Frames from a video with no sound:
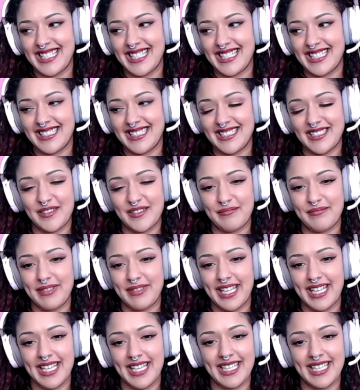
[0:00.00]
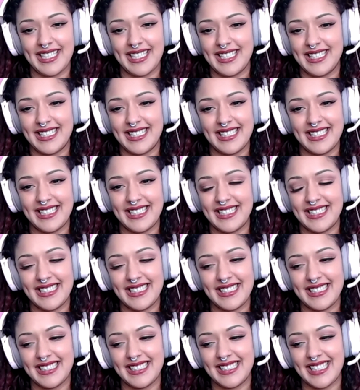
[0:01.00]
Oh man.
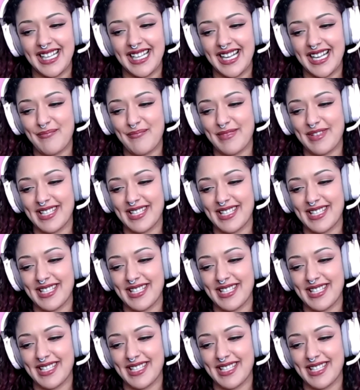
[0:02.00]
I miss